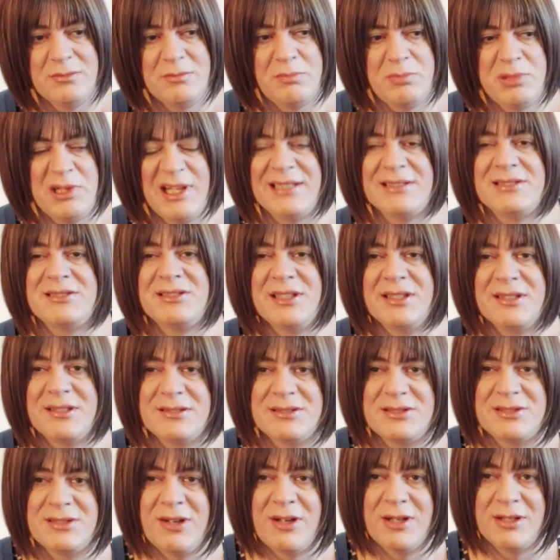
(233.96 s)
plastic
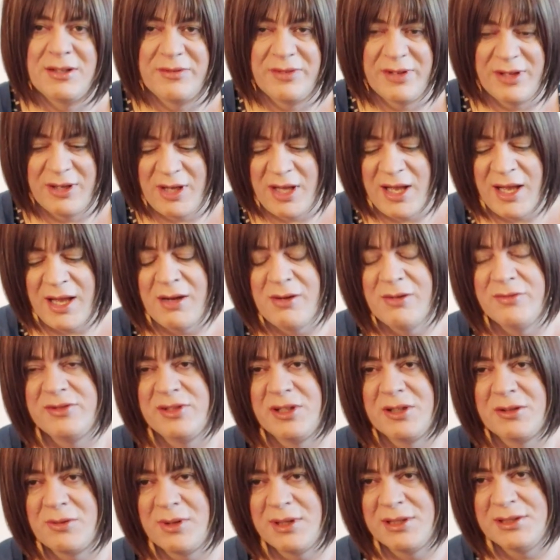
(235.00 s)
side of it out of the
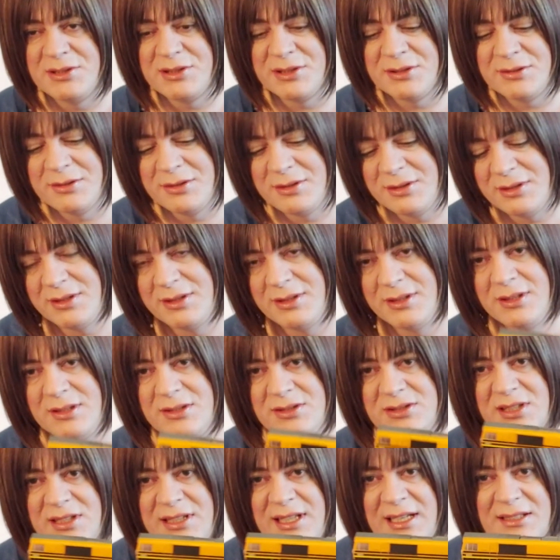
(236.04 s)
equation.
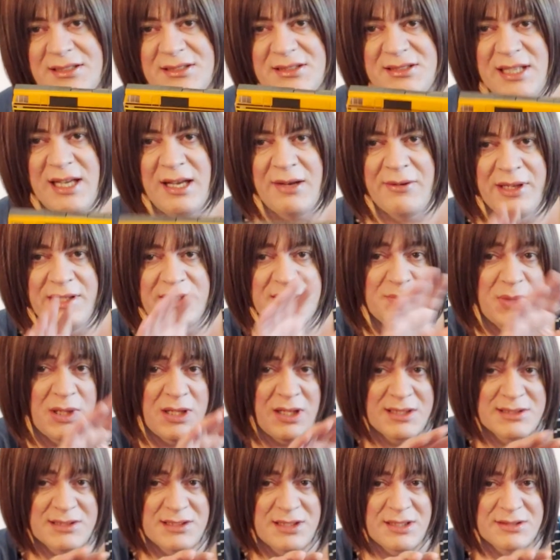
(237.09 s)
So that's how it is, but
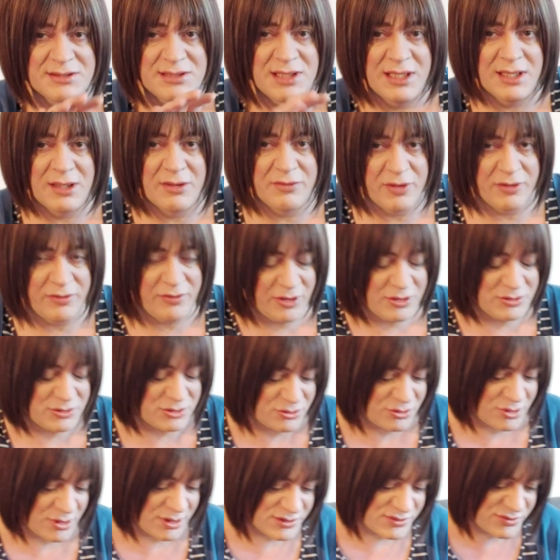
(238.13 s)
like I said, I'll take a few
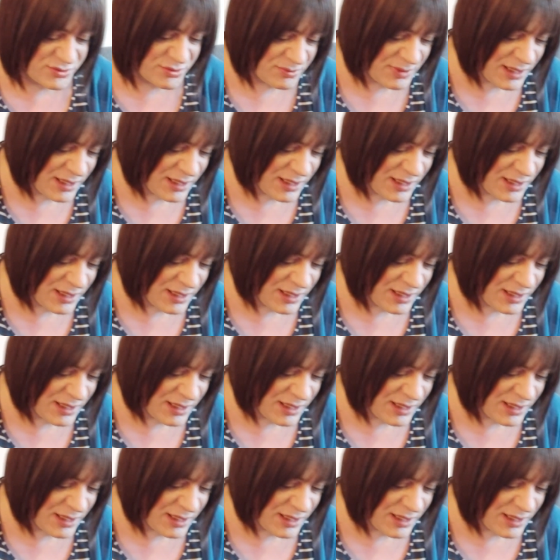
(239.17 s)
photographs from